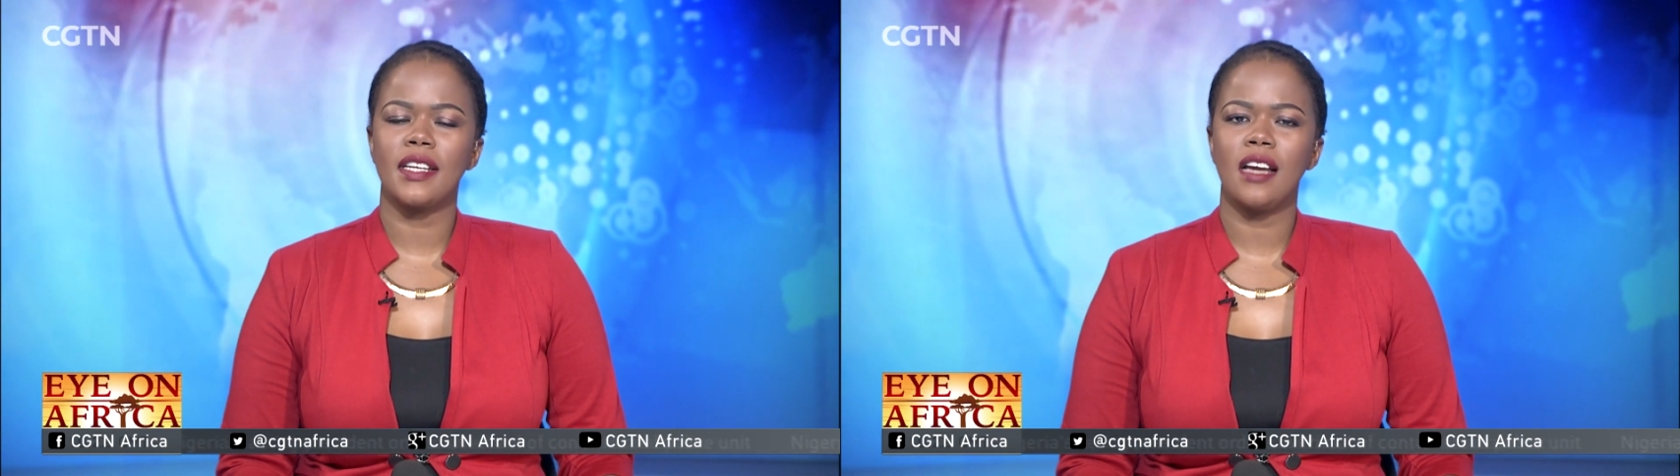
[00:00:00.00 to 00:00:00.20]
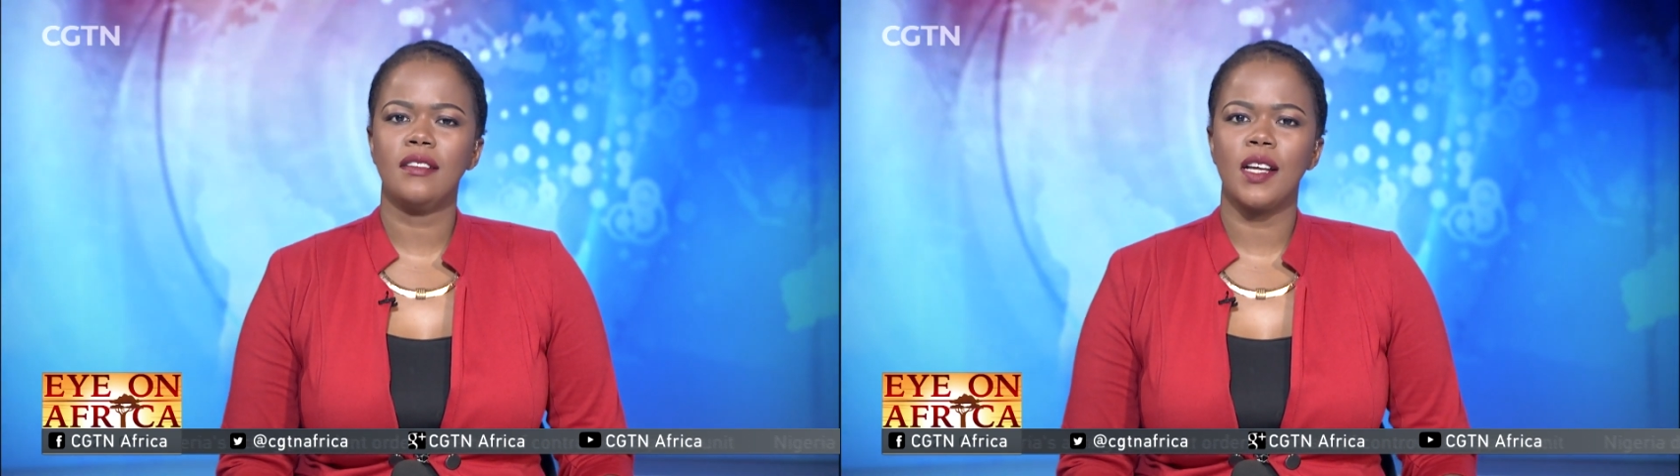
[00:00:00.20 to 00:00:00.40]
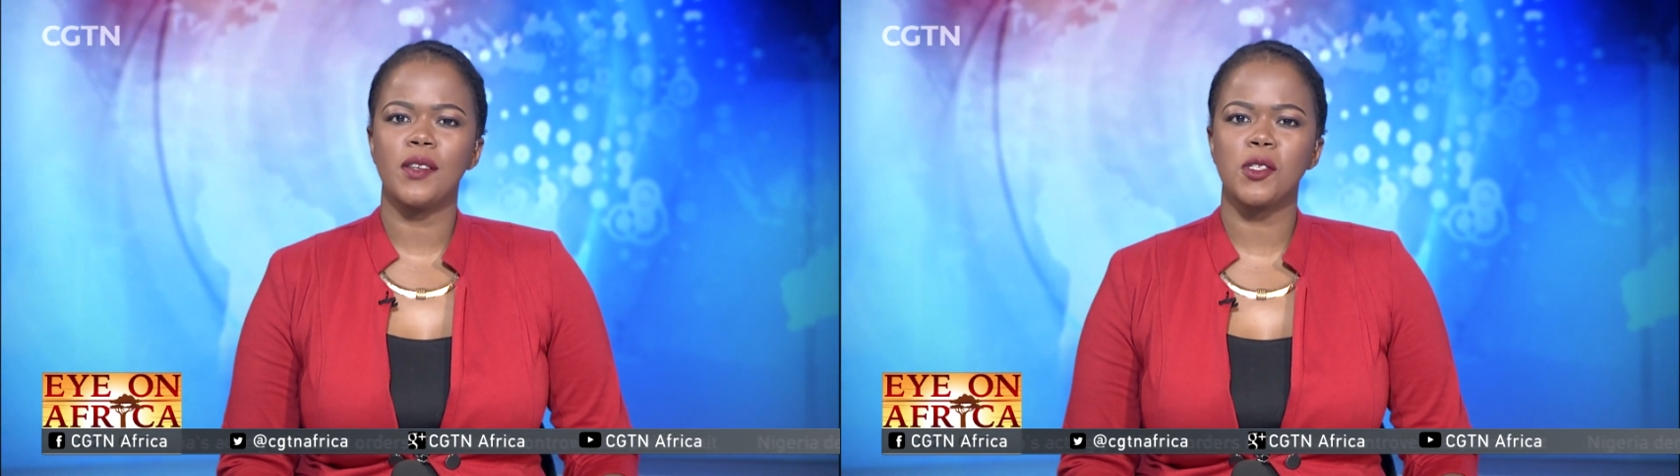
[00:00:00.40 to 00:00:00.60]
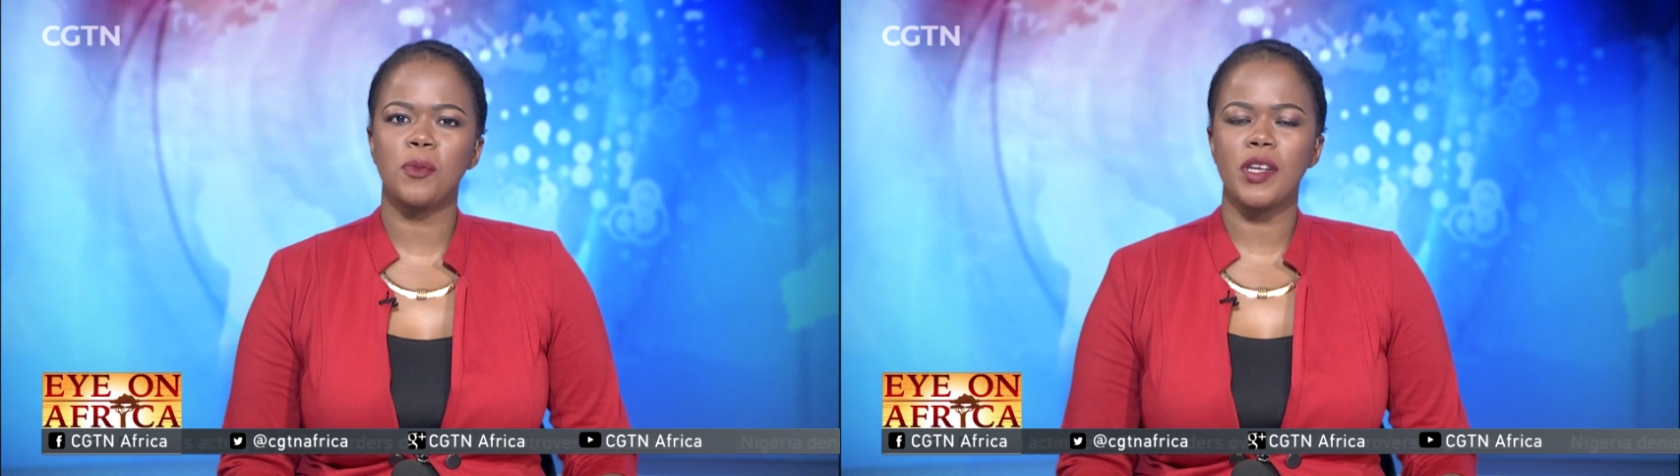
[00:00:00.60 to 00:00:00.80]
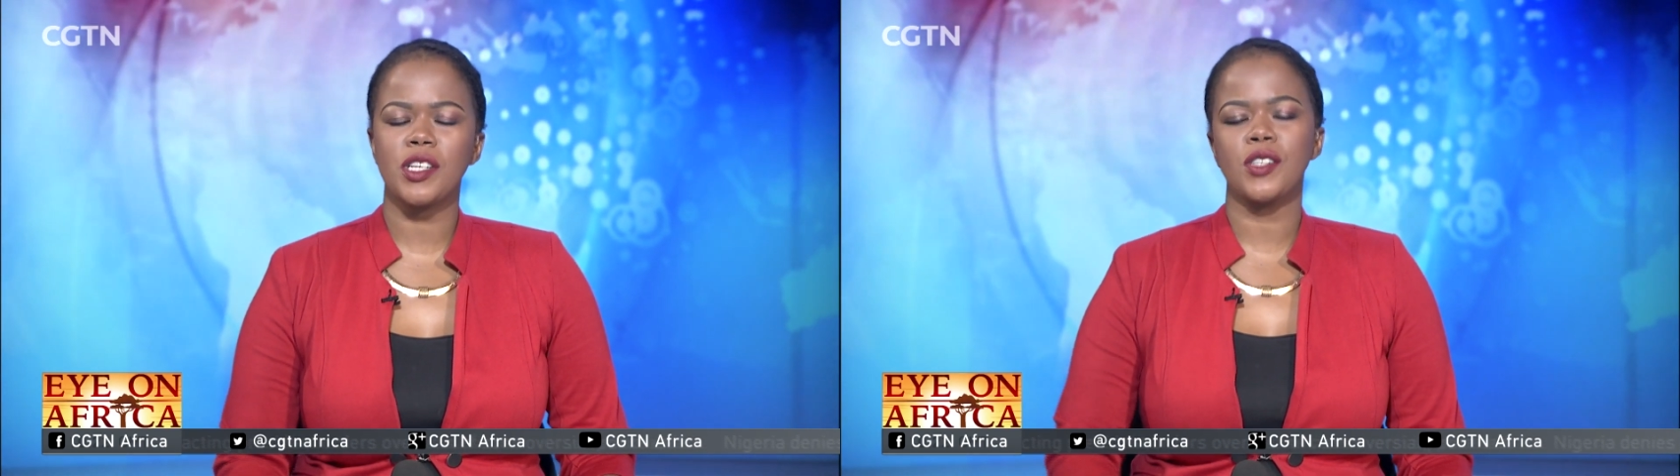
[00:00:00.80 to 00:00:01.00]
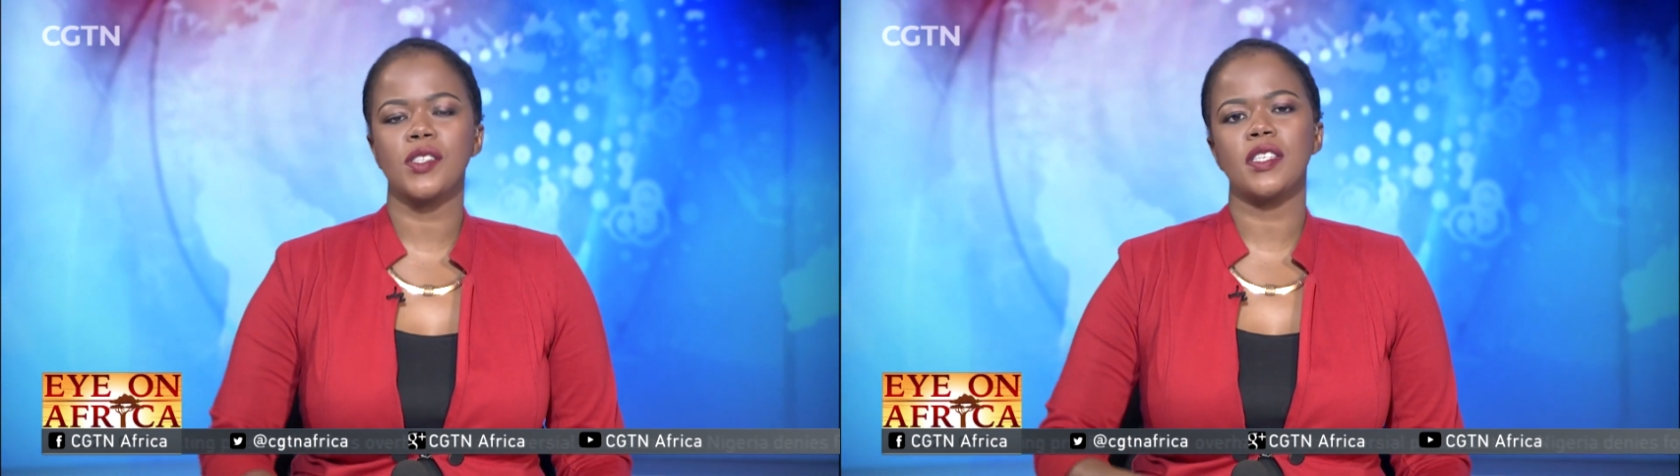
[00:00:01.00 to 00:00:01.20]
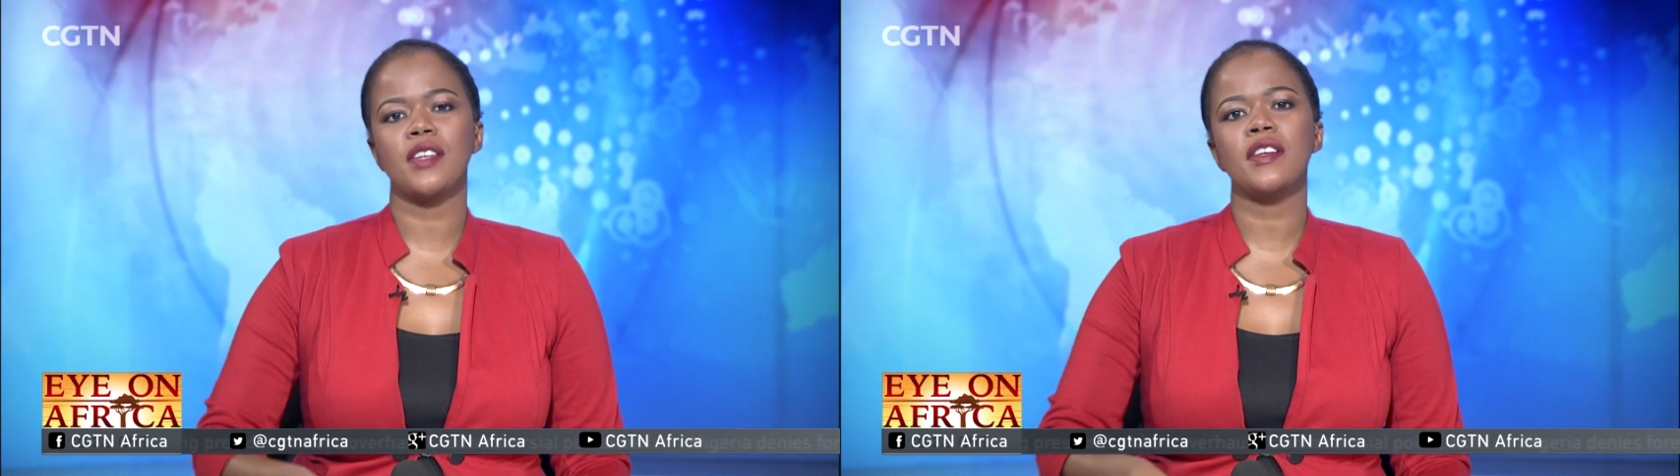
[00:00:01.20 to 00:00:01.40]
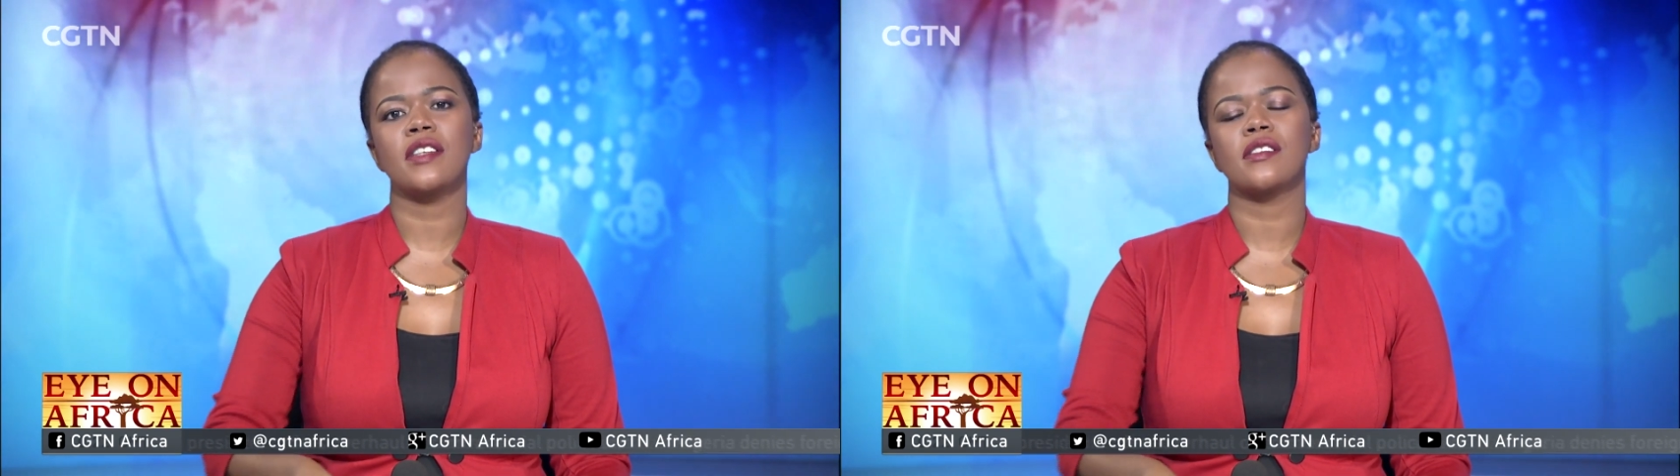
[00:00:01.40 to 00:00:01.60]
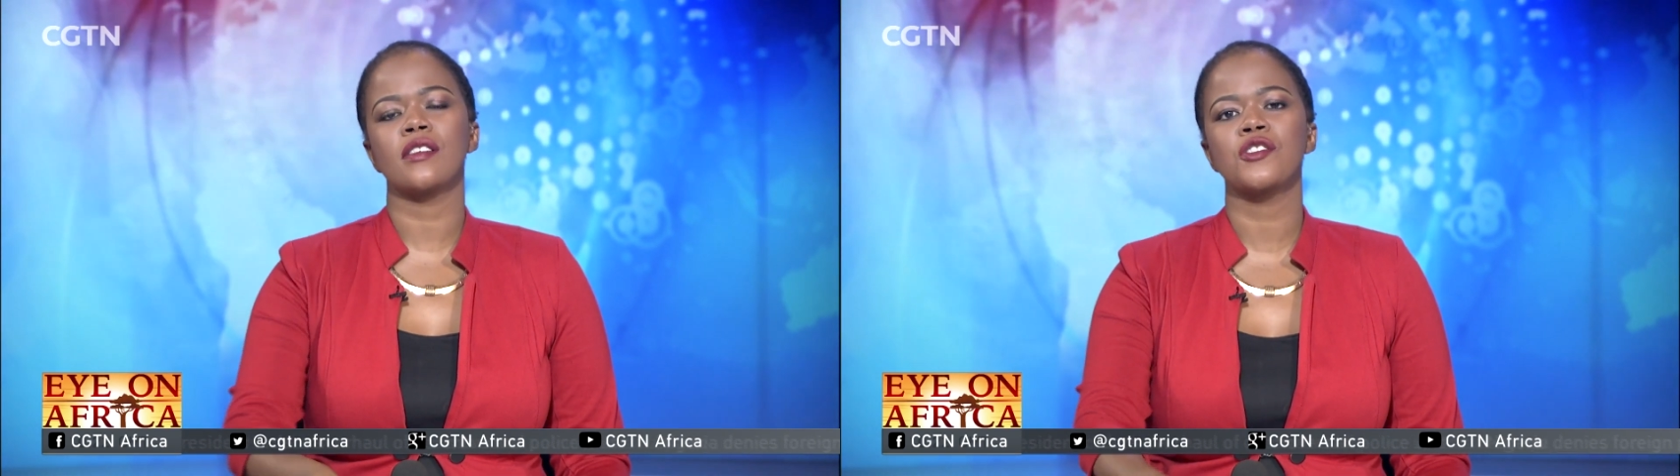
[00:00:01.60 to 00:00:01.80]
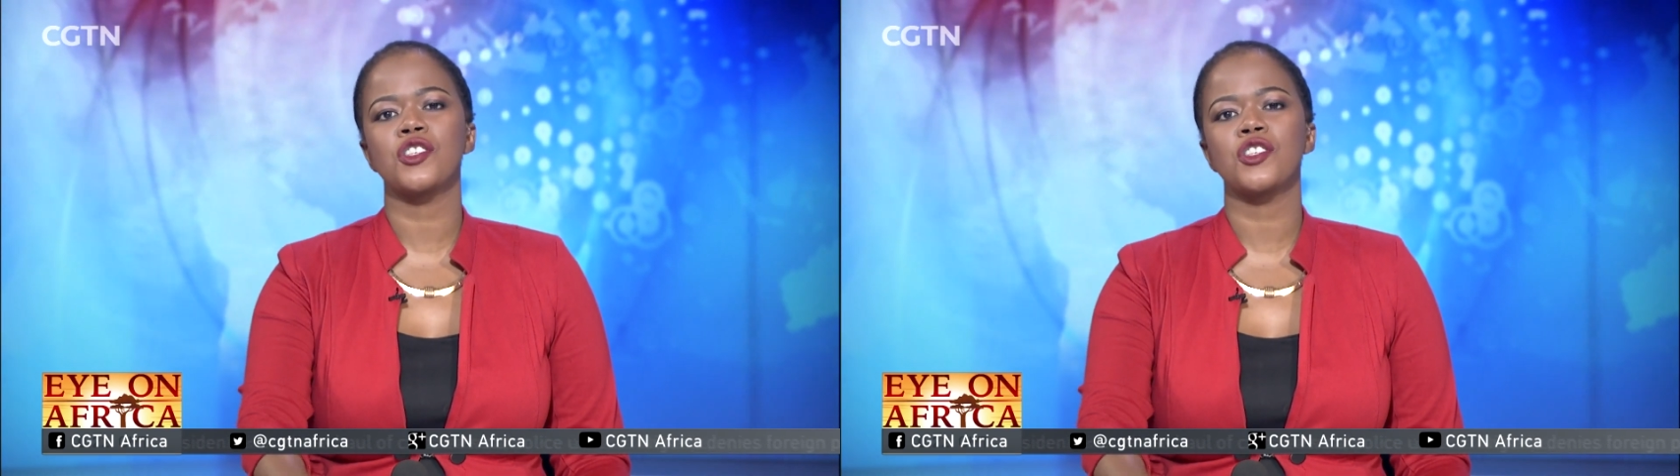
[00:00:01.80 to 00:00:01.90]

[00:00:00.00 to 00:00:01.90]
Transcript: now in our special series on